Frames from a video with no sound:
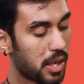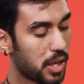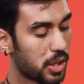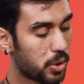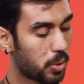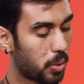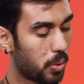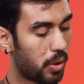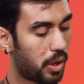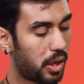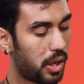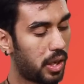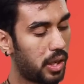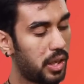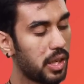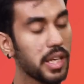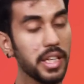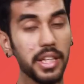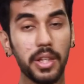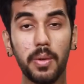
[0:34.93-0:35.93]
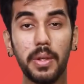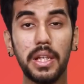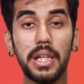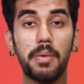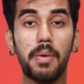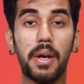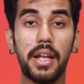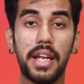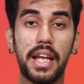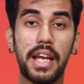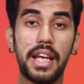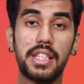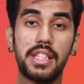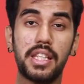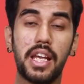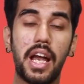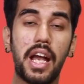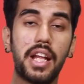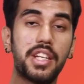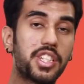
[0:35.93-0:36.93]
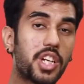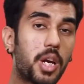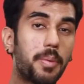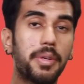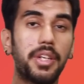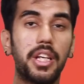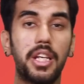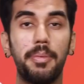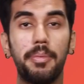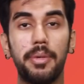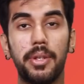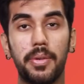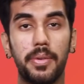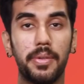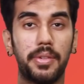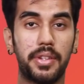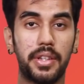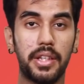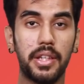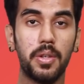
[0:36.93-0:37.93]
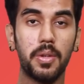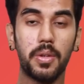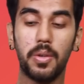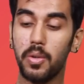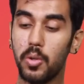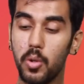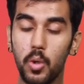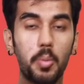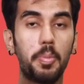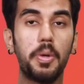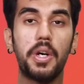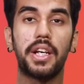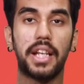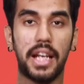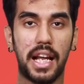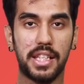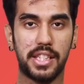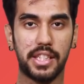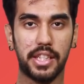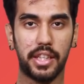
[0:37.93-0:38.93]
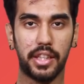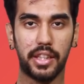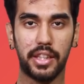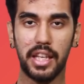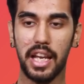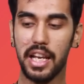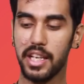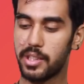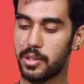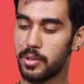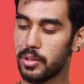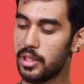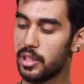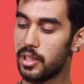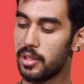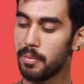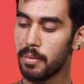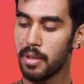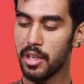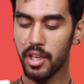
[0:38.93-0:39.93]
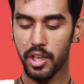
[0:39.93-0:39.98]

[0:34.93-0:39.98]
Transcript: So LeEco Le1S and Xiaomi Redmi Note 3 look uber classy thanks to the